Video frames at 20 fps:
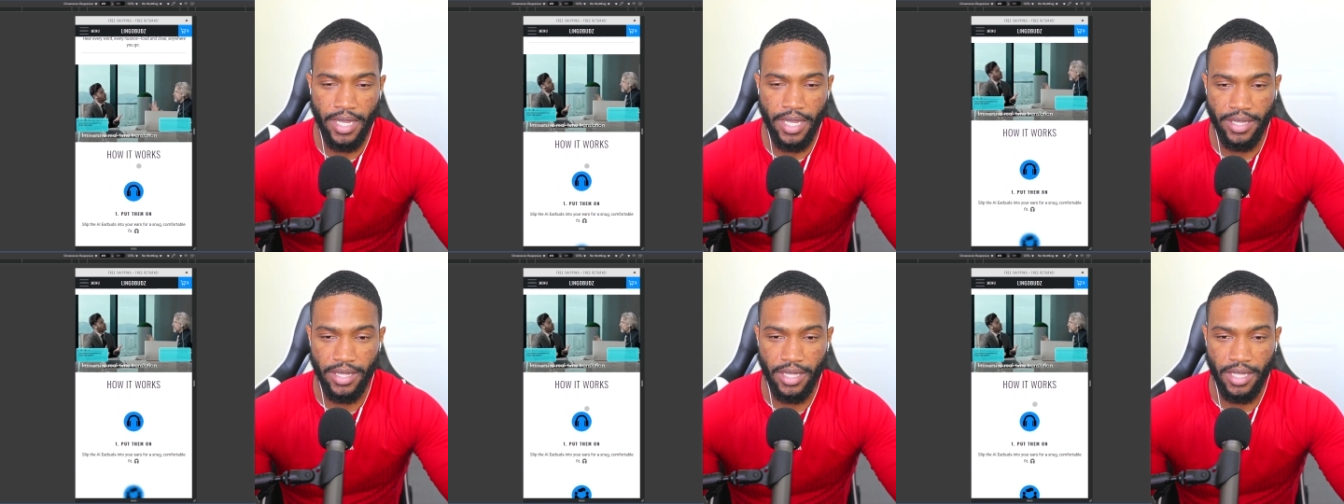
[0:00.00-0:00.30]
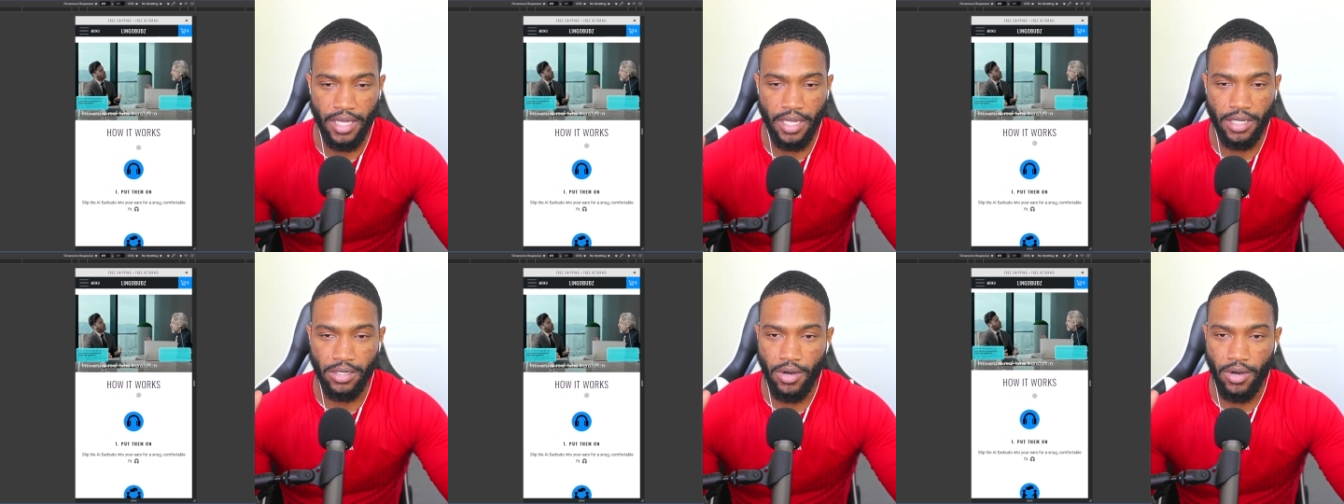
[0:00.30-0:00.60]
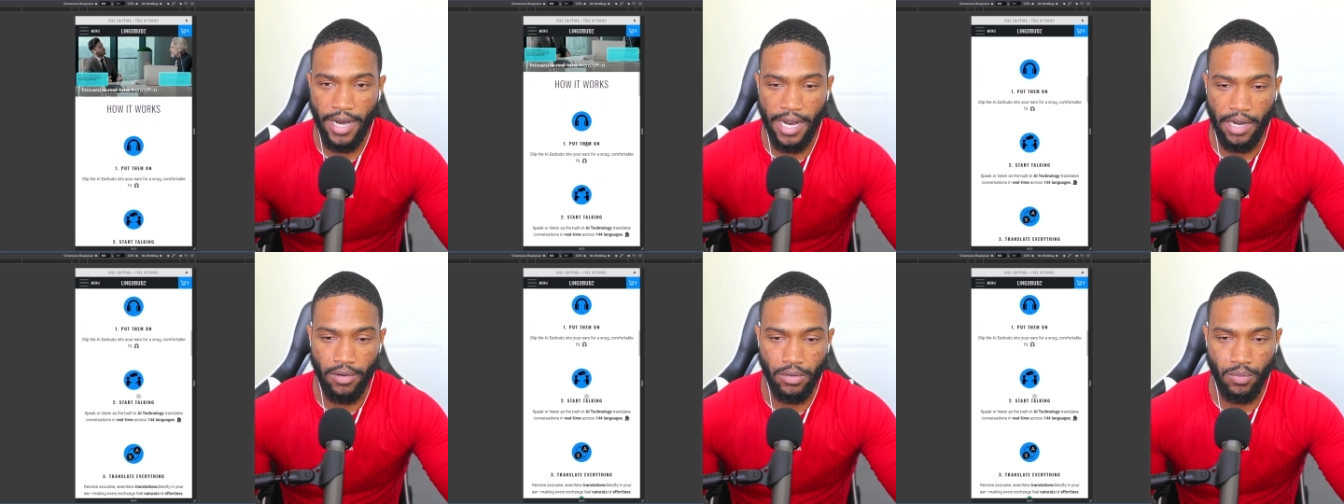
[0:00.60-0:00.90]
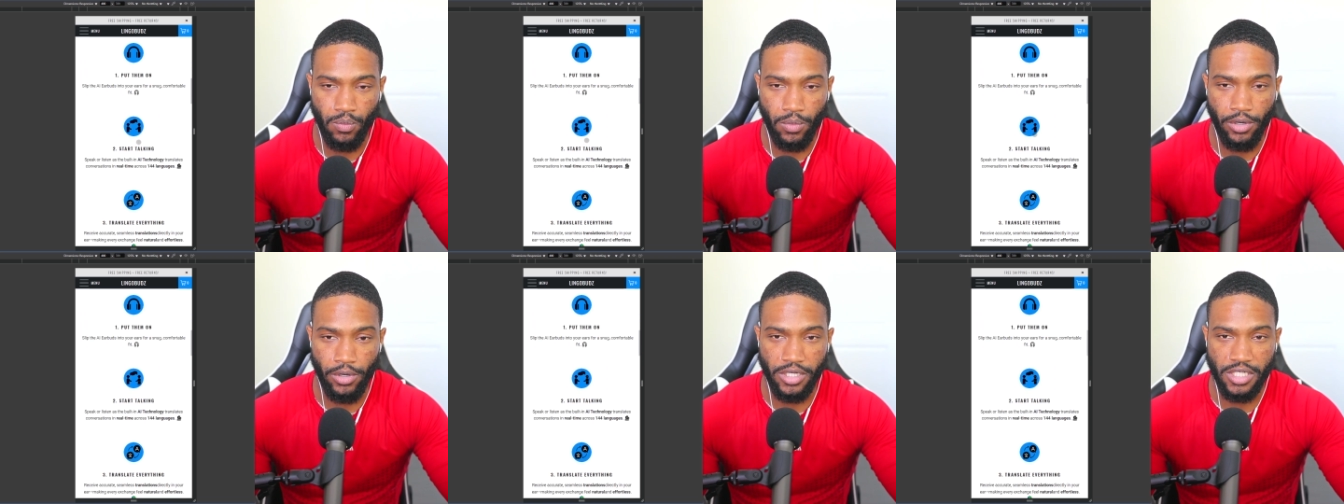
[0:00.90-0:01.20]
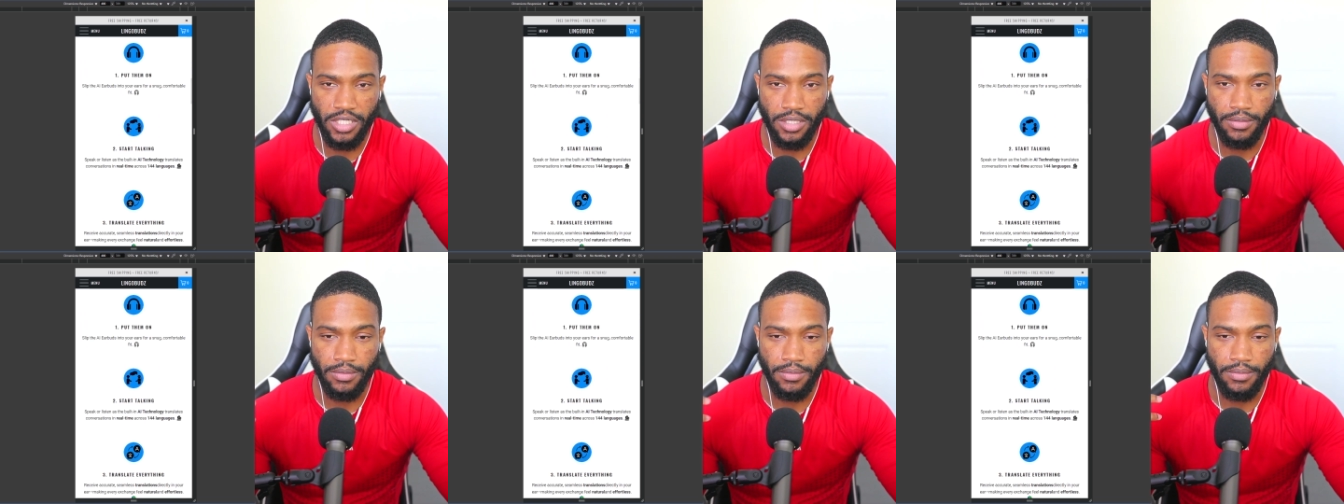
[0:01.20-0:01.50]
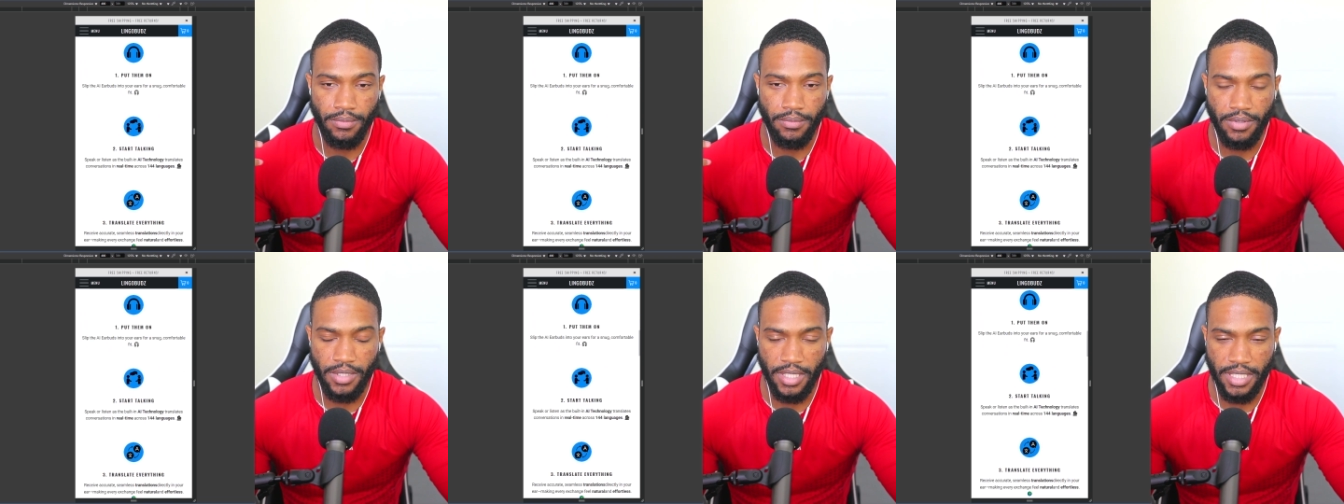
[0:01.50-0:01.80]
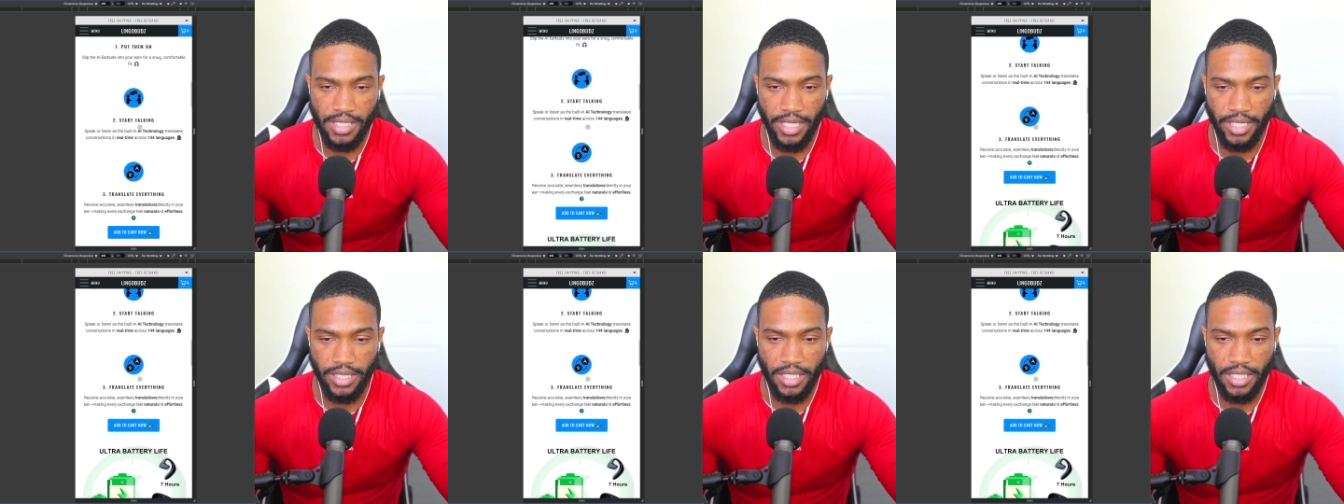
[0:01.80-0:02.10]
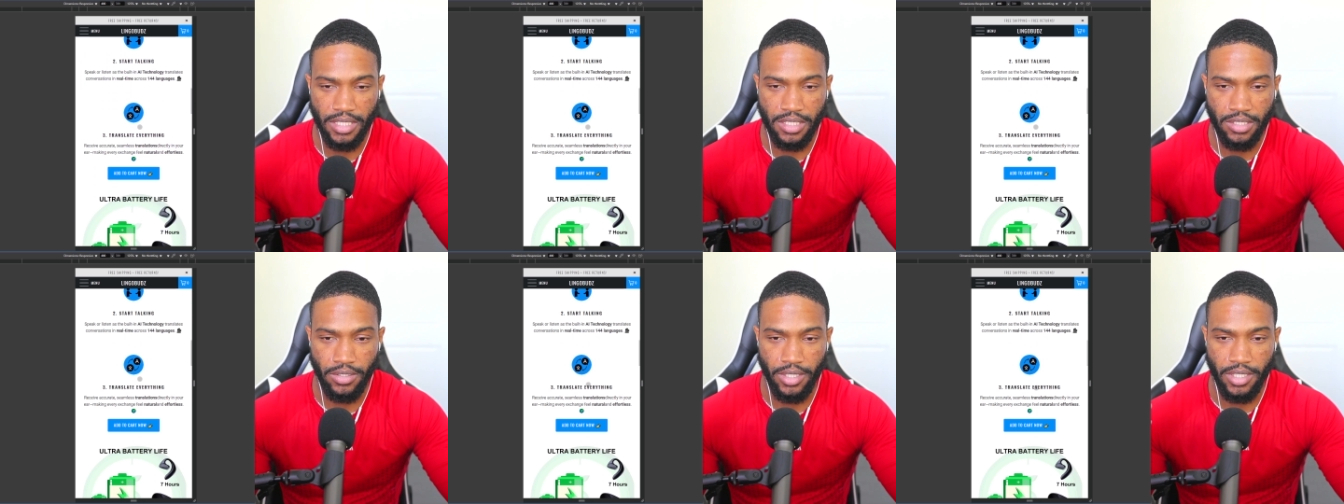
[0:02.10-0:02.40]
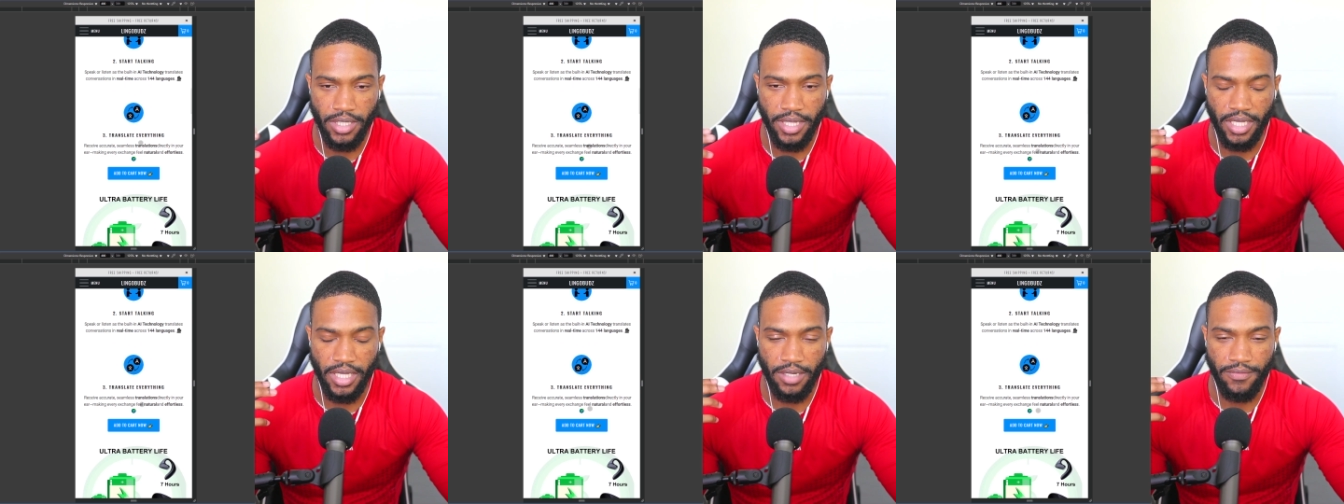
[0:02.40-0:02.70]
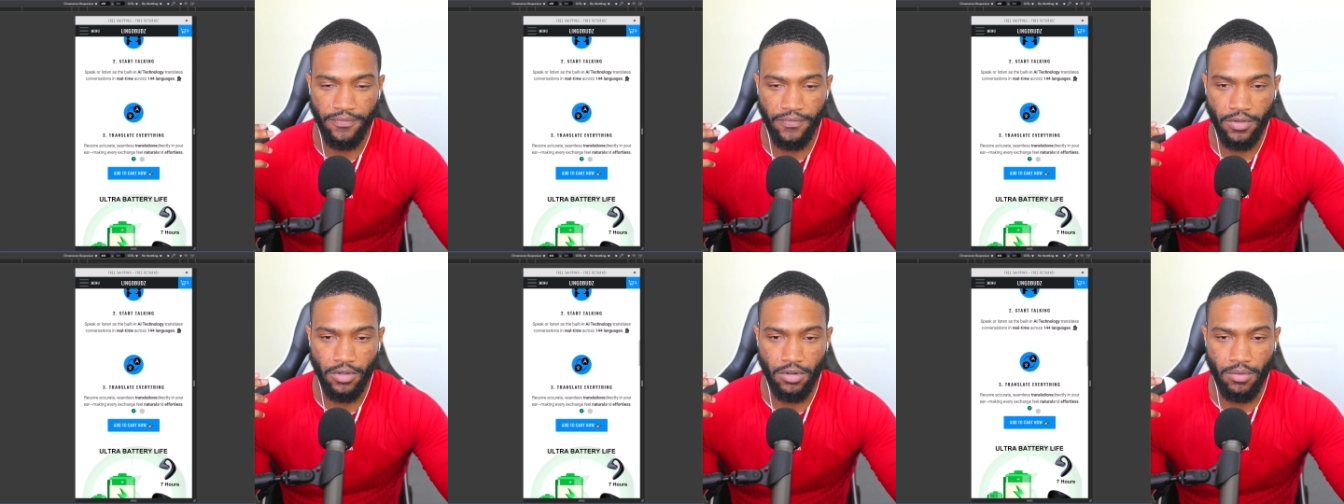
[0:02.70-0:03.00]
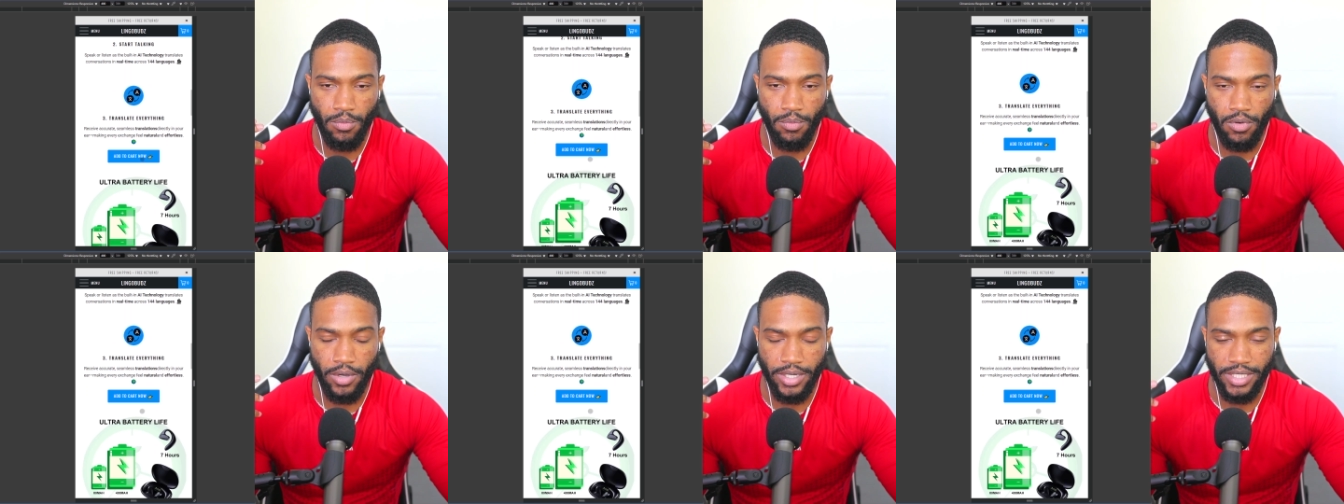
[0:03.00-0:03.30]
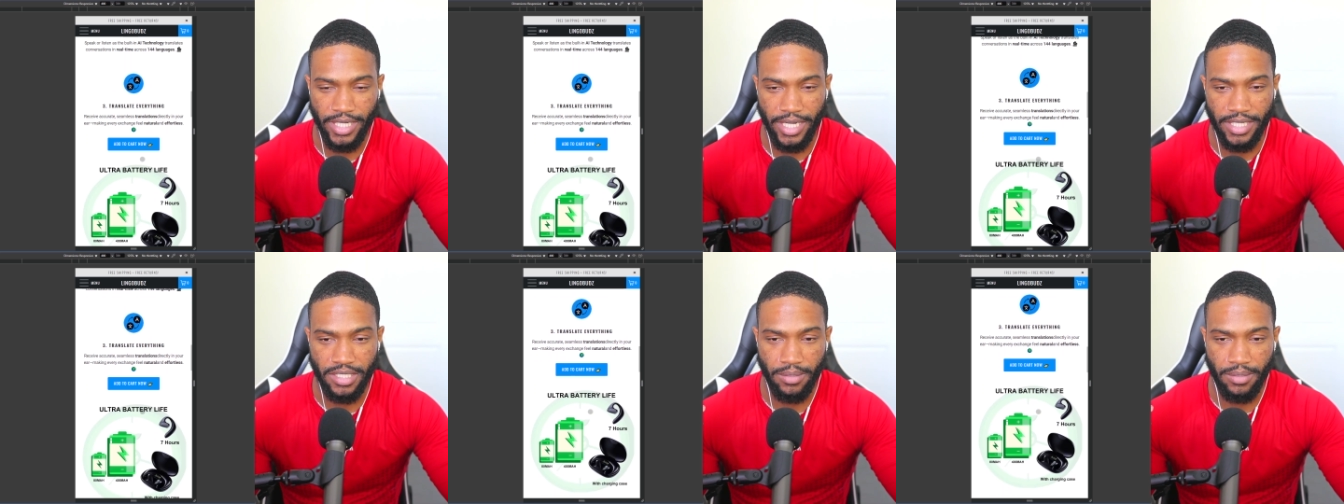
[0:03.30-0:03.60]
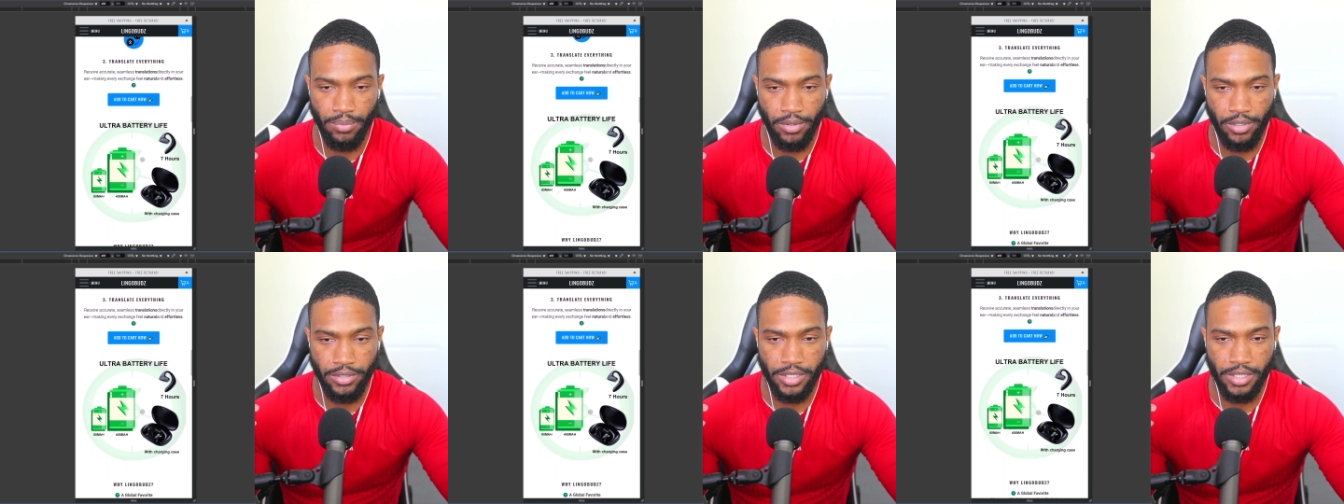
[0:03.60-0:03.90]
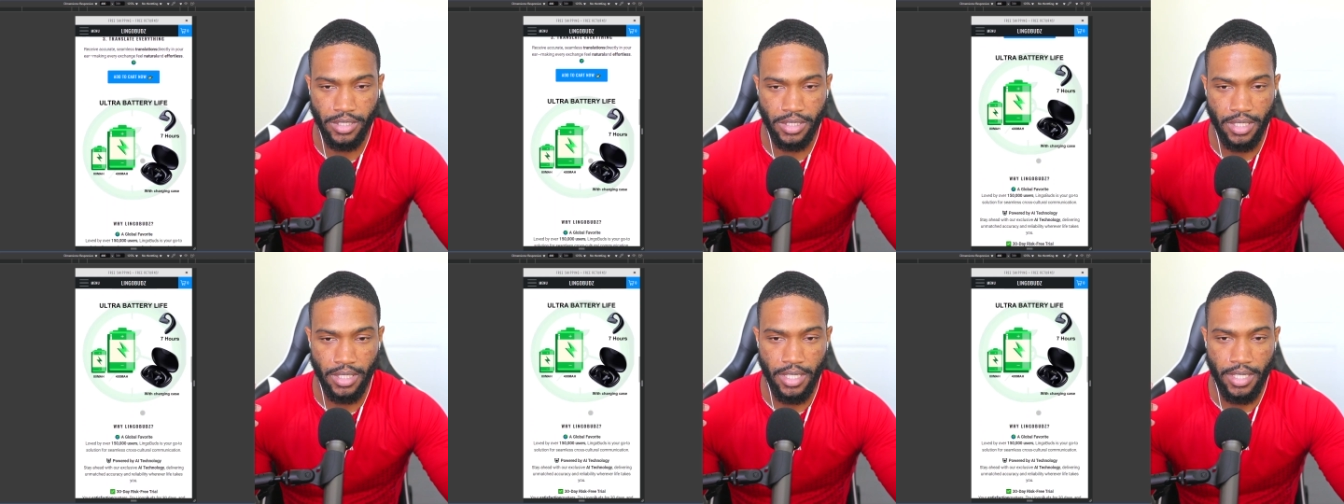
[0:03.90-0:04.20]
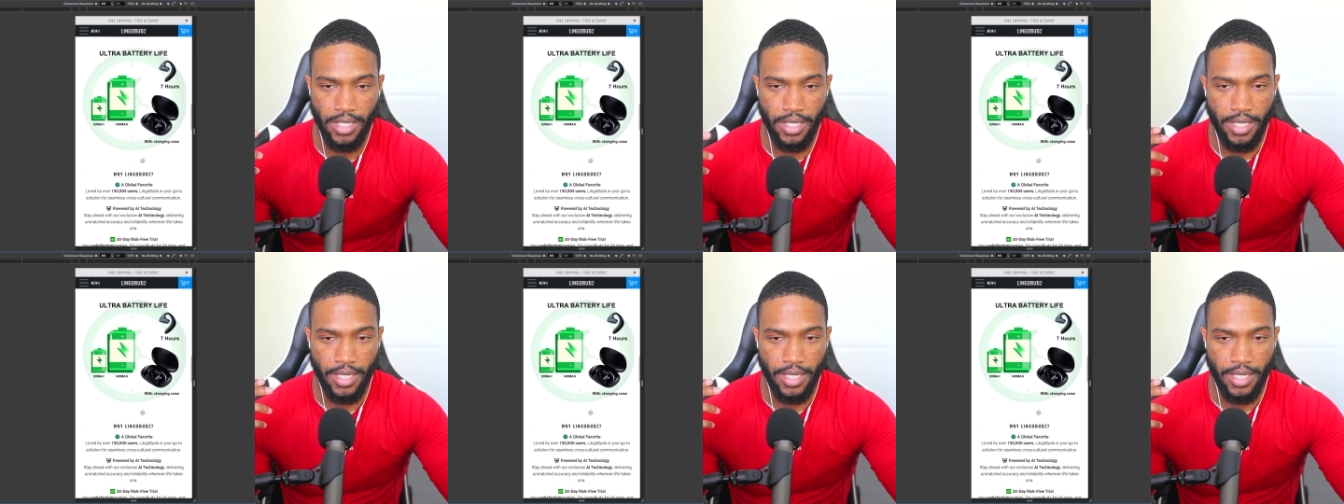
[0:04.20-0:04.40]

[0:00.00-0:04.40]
and then your how it works, things like this, so that they can feel more enticed to purchase.